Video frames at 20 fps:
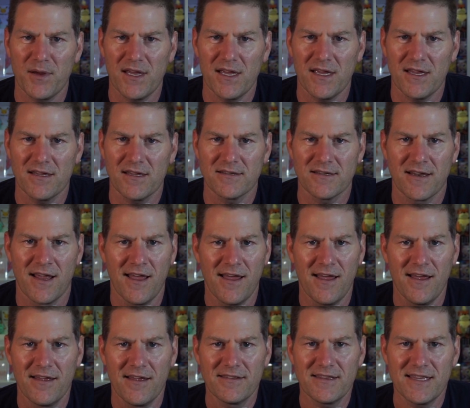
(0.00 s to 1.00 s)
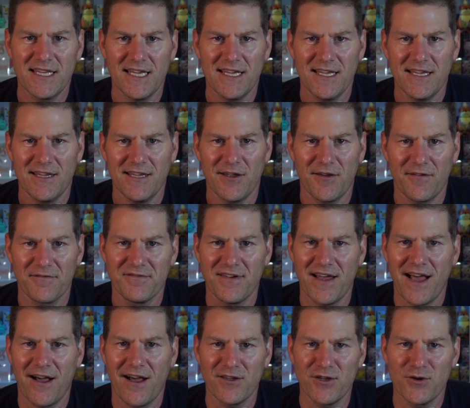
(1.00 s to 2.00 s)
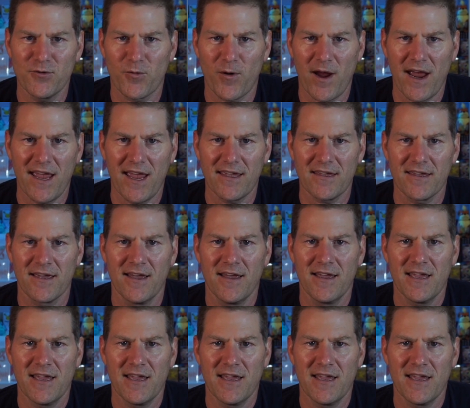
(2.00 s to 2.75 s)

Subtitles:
in the value rank.